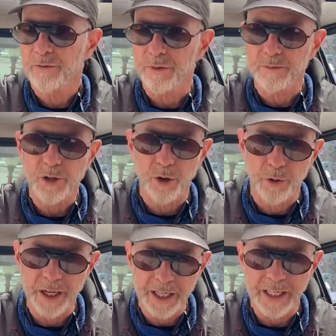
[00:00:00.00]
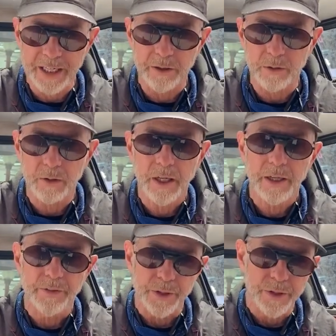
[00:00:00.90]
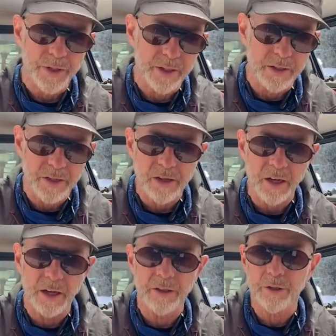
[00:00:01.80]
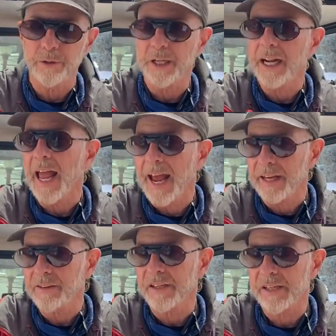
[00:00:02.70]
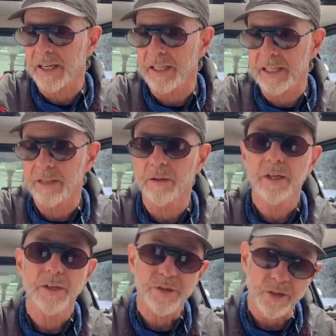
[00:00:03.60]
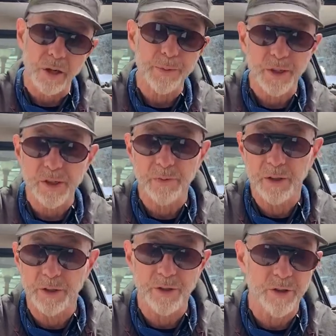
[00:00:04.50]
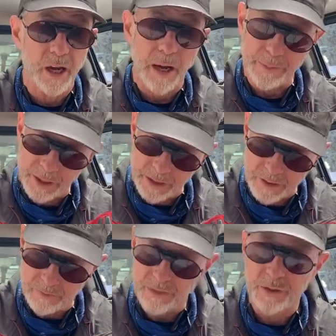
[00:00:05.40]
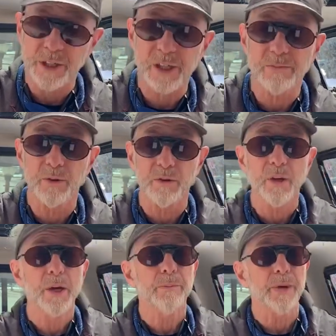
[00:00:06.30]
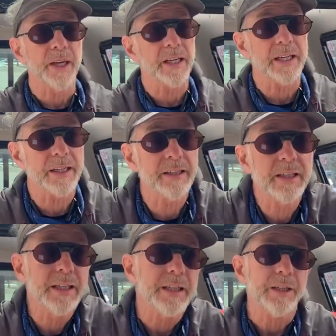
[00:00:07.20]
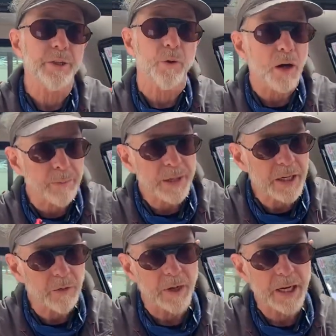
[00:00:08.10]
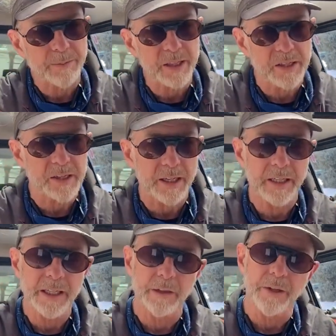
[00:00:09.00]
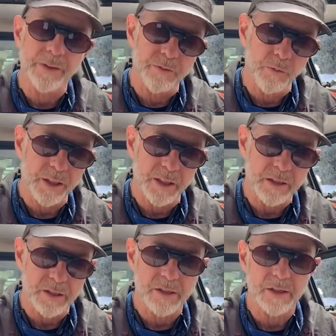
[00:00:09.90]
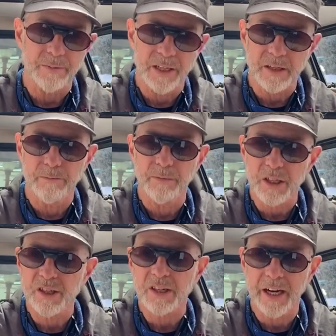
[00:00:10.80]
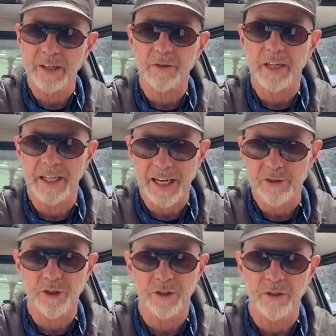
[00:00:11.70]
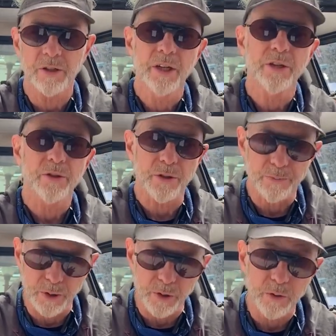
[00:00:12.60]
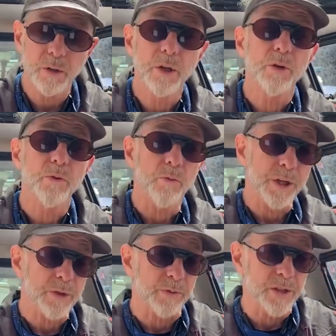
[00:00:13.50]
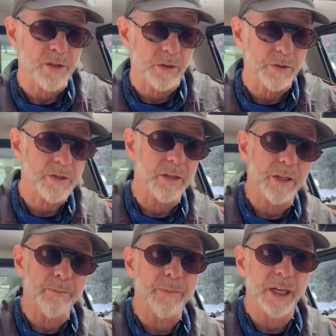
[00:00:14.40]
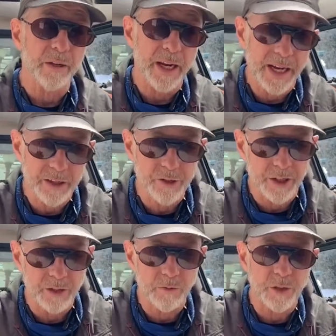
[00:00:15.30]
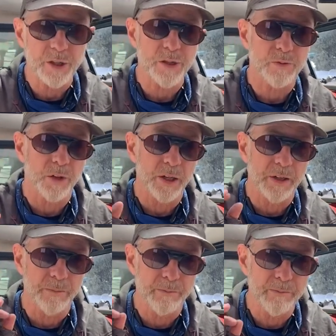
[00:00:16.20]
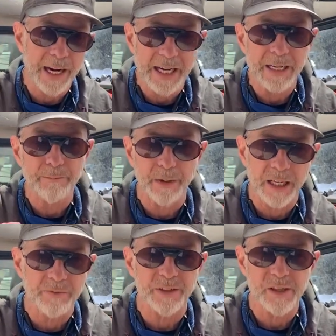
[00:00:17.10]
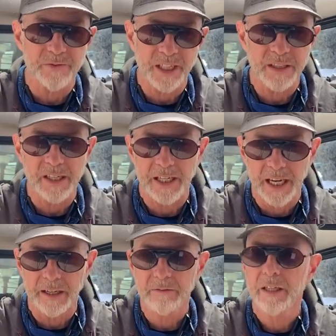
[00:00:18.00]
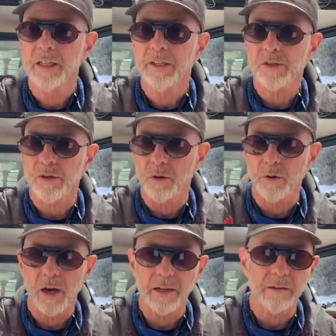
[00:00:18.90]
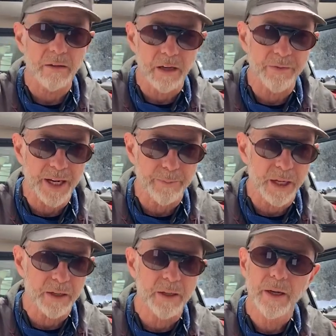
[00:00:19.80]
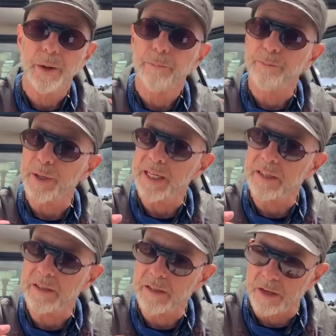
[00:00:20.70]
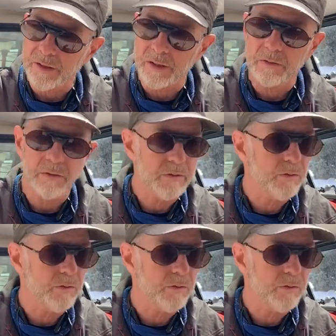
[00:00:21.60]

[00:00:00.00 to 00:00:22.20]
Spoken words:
from toe to heel. There's a discontinuity at the second heel. Scarpa does a really good job, and it's very smooth, but you are being grabbed at the second heel, and what that does is it makes a much tighter connection to the boot, which results in better edging, which is one of the main benefits of NTN. So I love that about it, but it doesn't